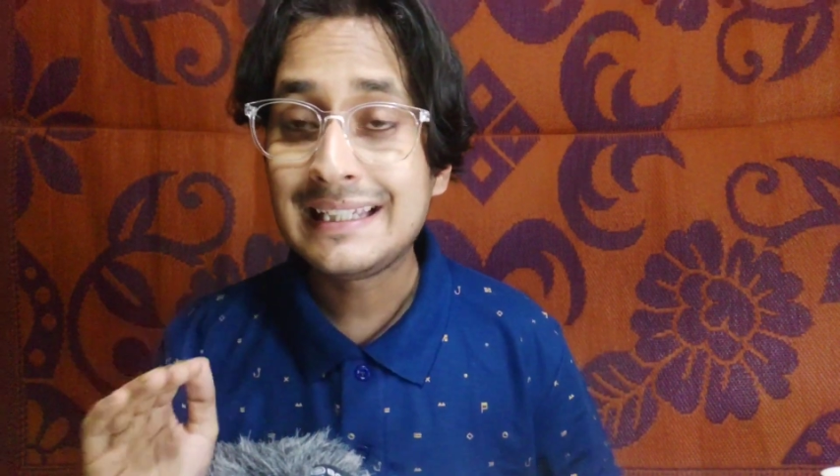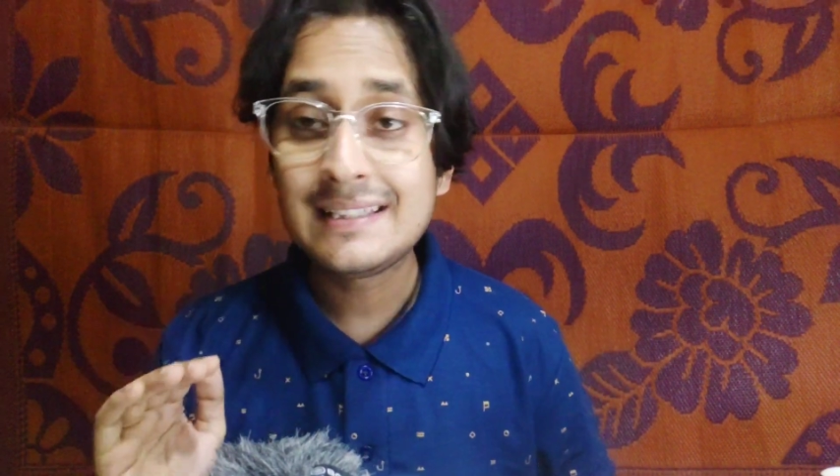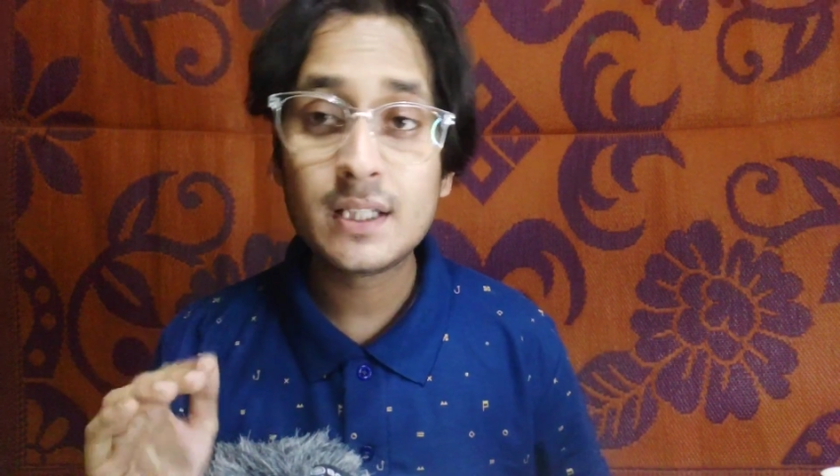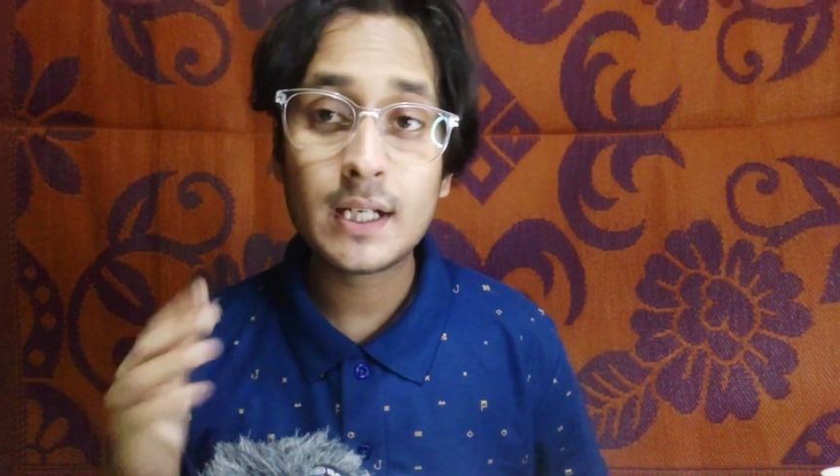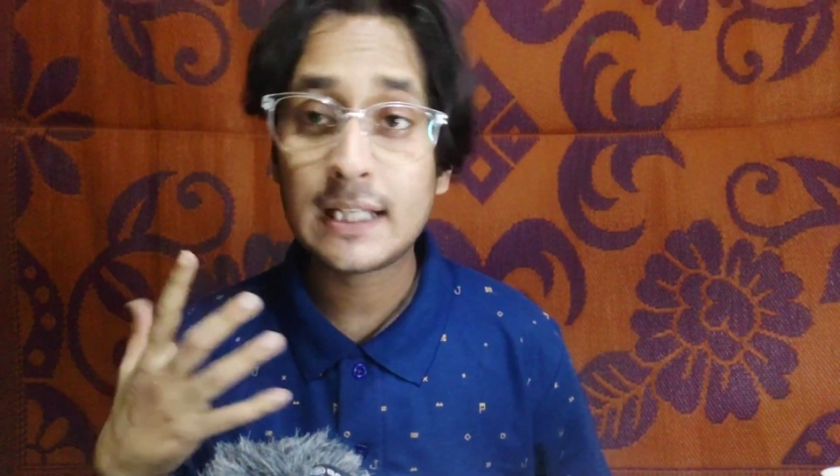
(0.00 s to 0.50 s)

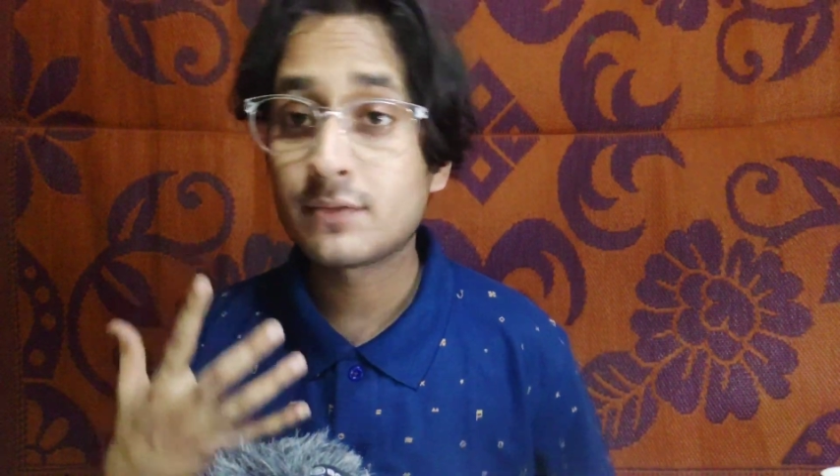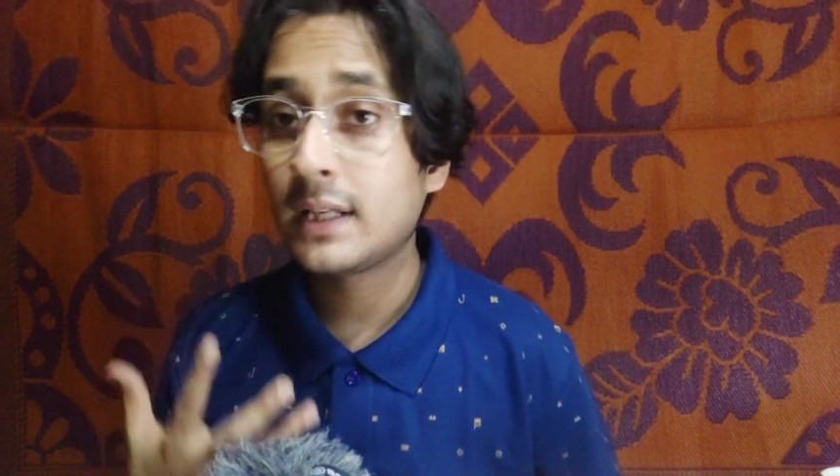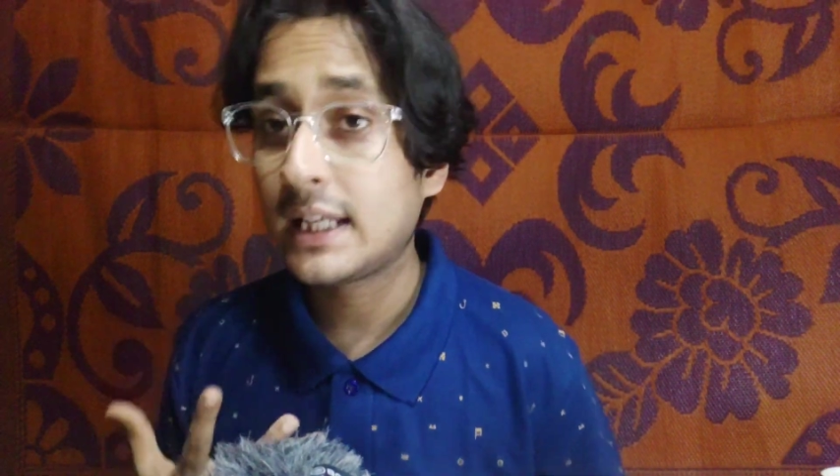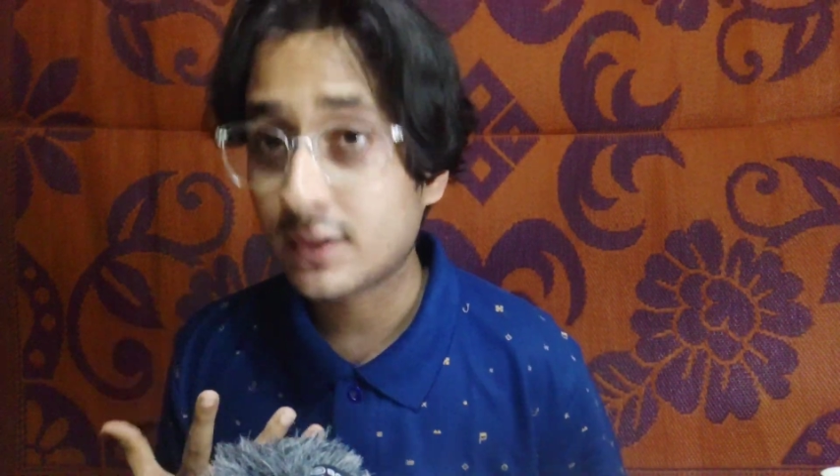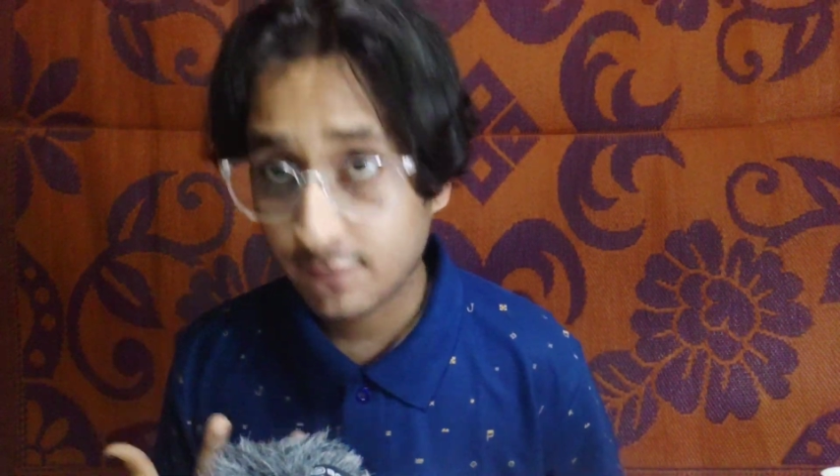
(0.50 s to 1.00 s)
easier as
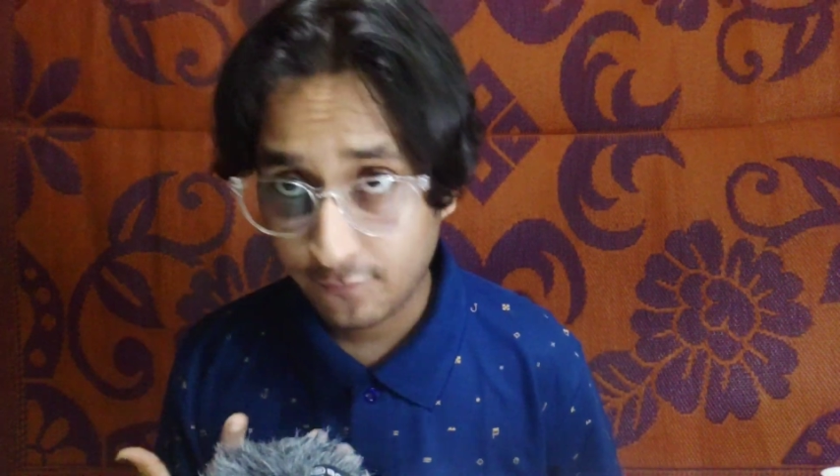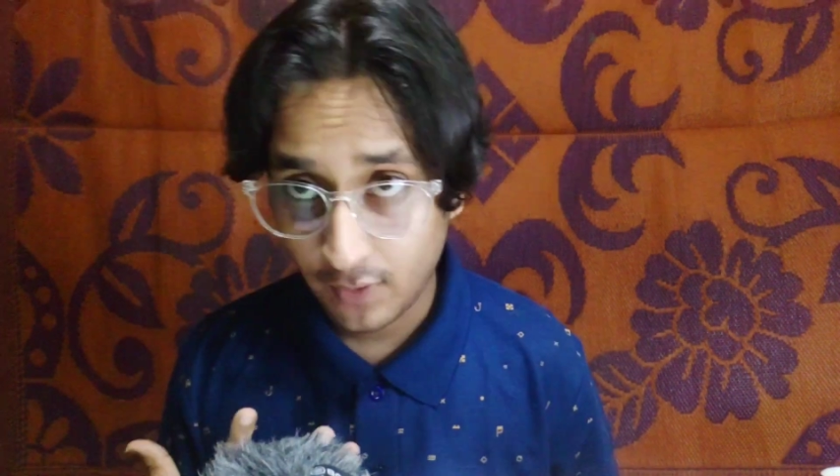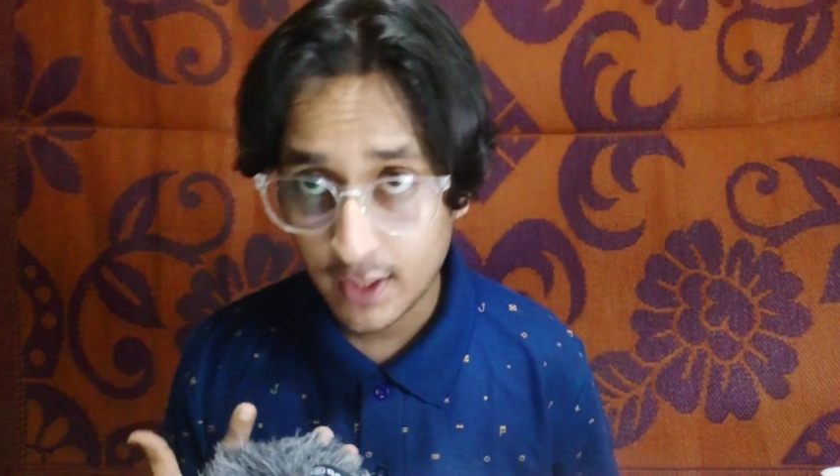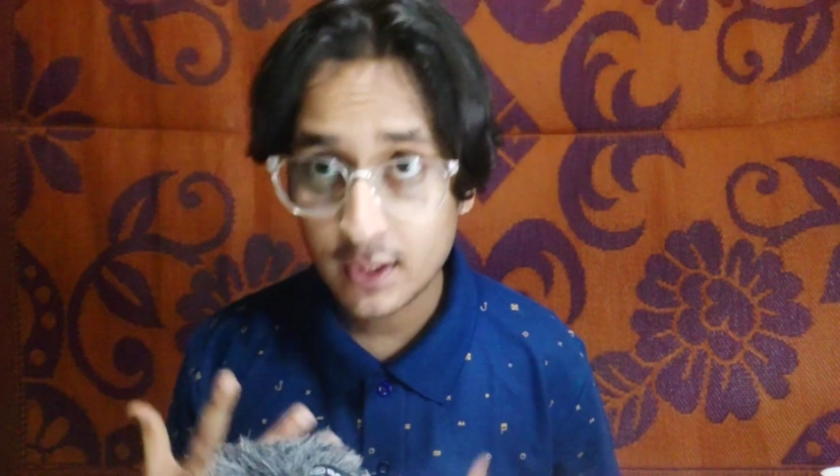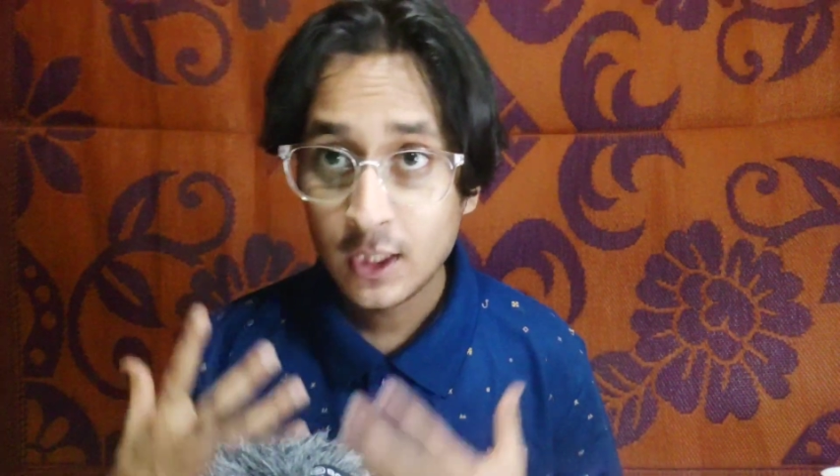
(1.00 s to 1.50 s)
well as
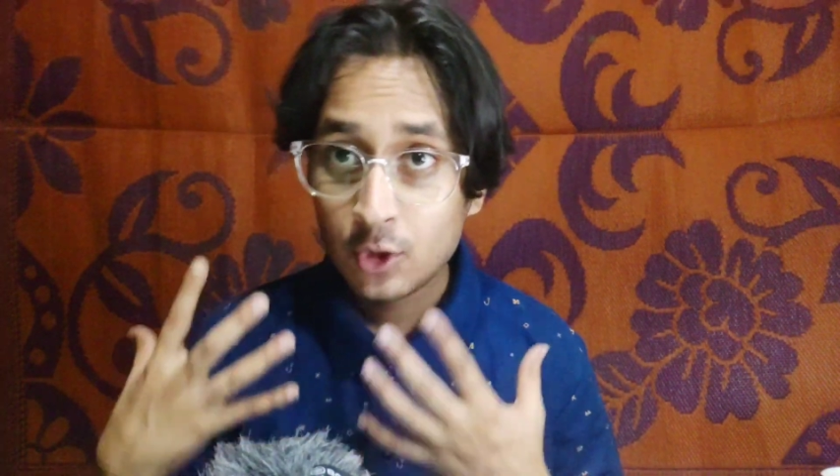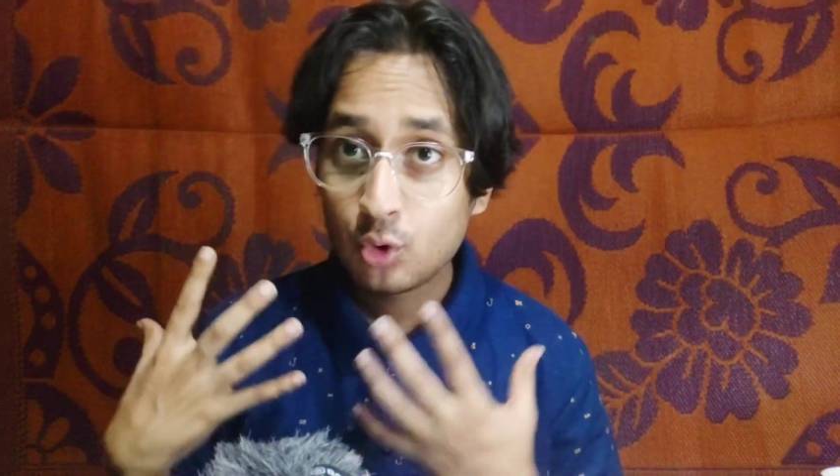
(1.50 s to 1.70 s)
fun